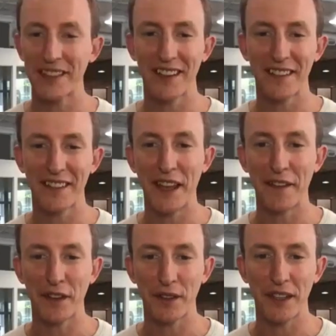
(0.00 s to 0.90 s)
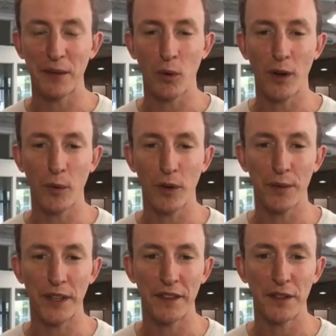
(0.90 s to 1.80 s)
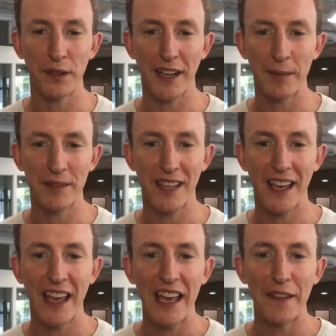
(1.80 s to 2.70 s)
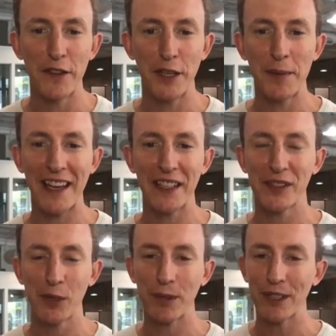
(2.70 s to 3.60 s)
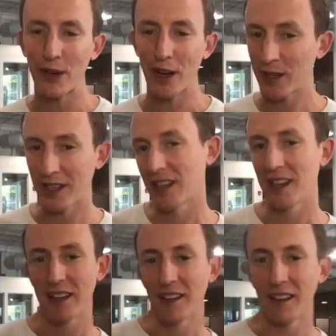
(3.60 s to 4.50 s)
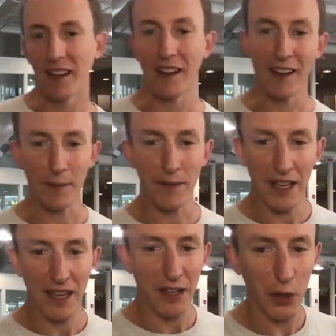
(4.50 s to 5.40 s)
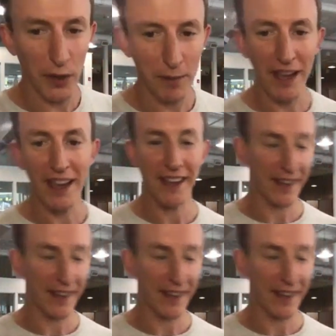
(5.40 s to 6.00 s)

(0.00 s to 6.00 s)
uh, definitely one worth reading a few times. If you could be any superhero, um, who would it be?